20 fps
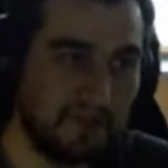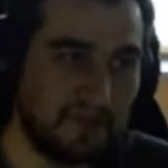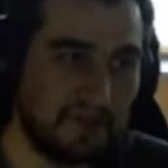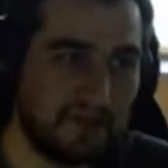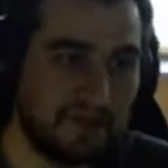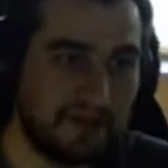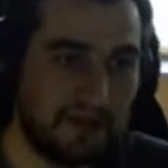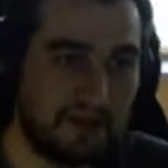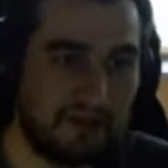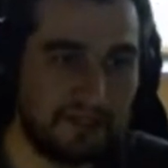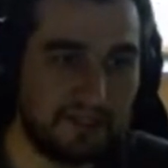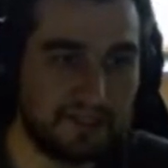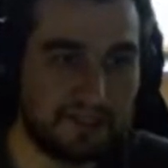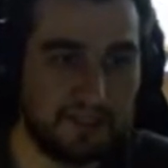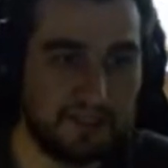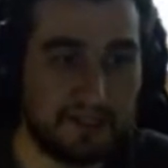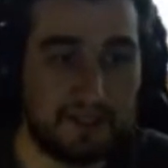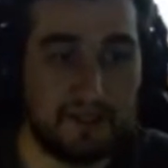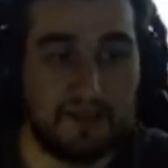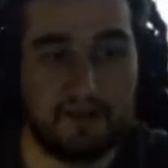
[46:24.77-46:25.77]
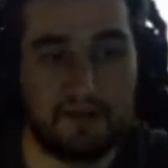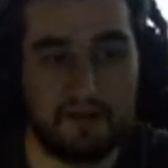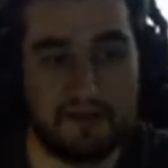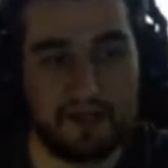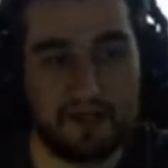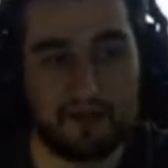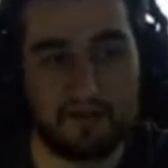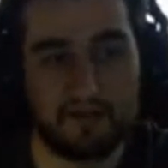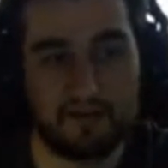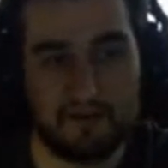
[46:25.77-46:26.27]
And now let's see
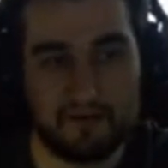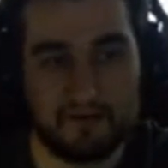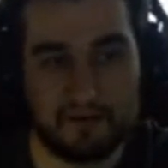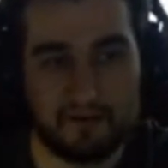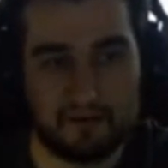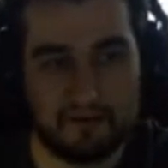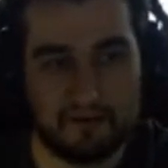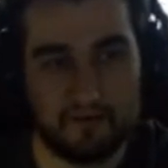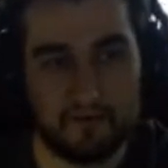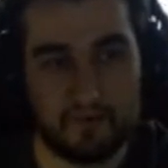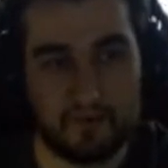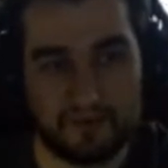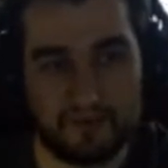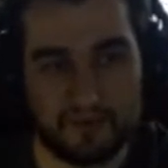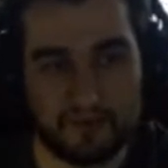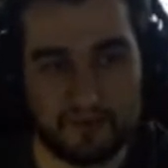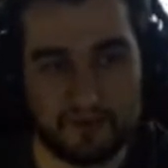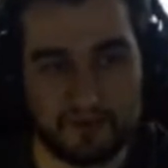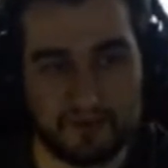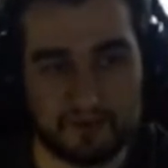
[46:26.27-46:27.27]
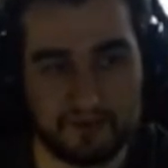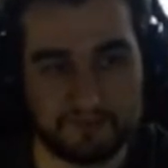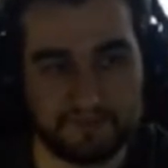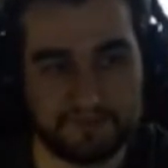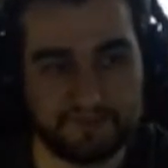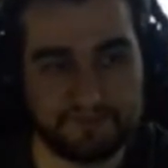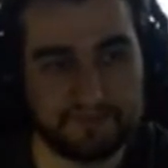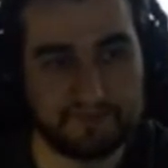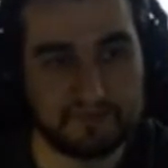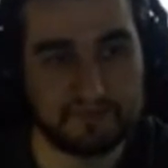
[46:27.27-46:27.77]
like with a
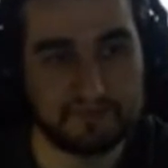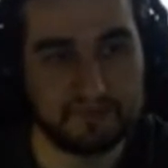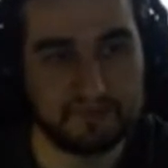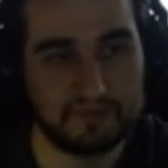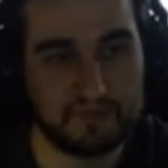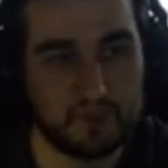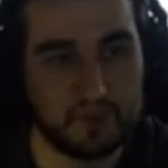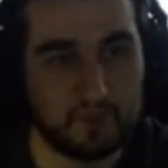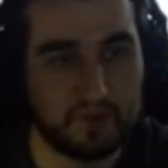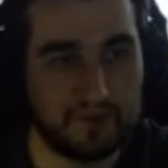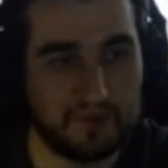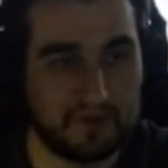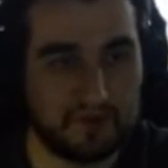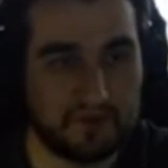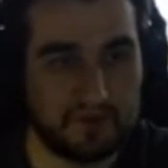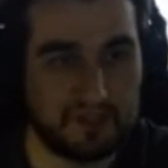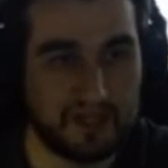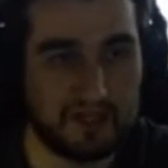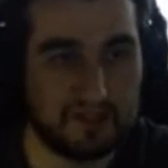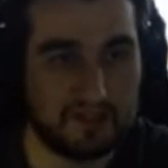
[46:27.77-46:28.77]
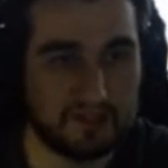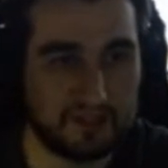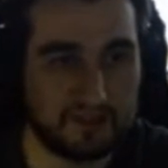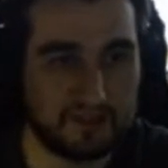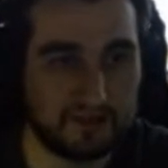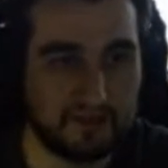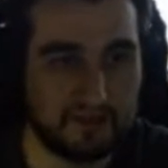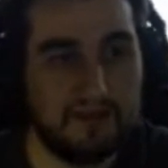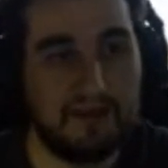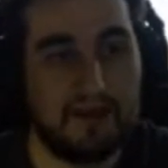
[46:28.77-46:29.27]
tile set
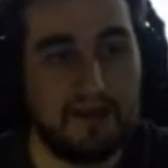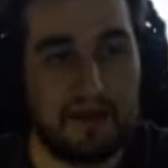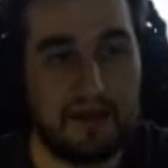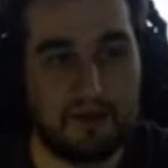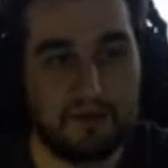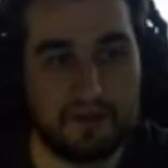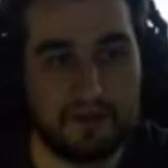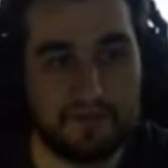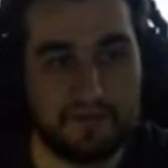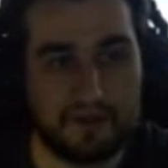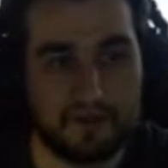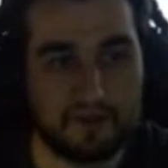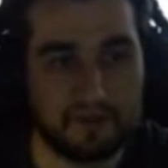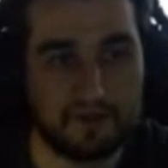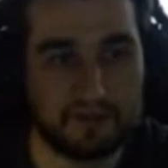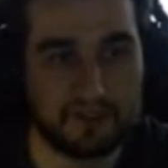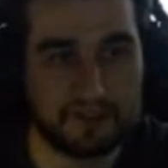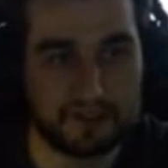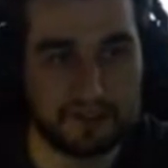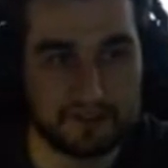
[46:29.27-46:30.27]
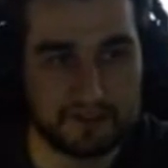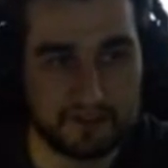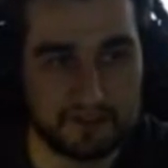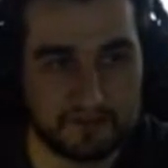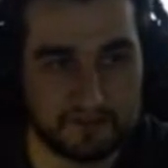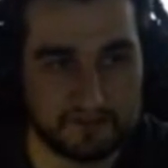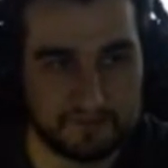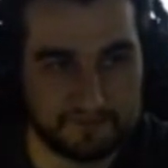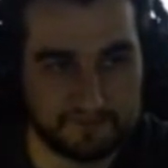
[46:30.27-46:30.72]
how difficult this is.